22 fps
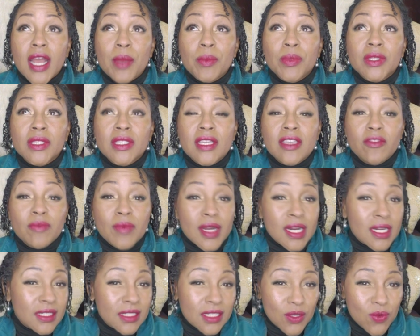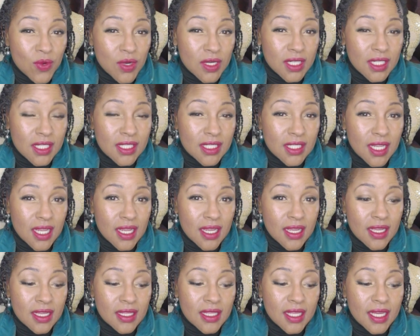I believe my Auntie Wanda
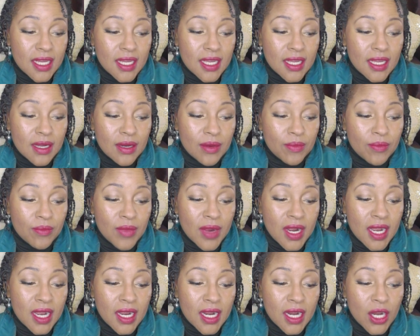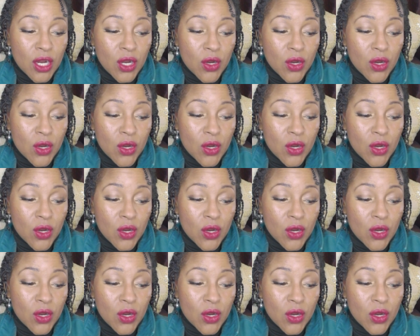said that my